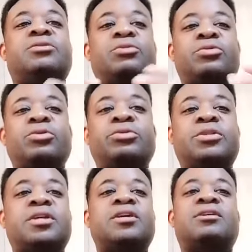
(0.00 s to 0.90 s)
the
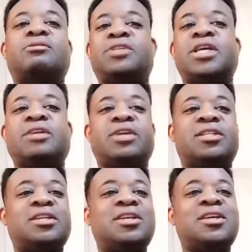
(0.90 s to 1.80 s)
root of
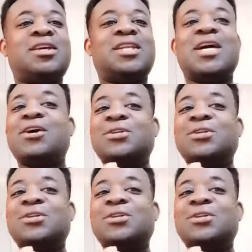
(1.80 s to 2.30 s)
David. Now,